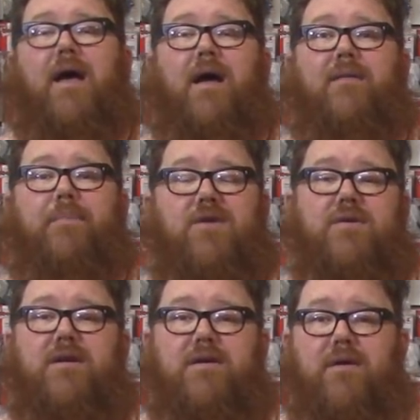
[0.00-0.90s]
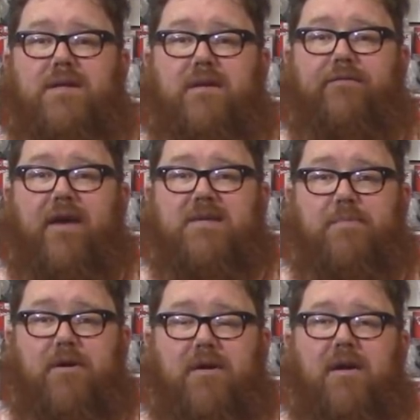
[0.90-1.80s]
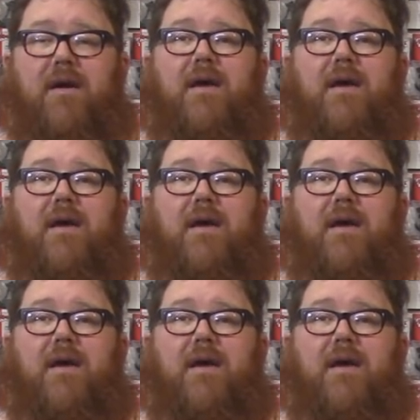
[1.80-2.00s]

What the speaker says: the best way to do it is on Facebook,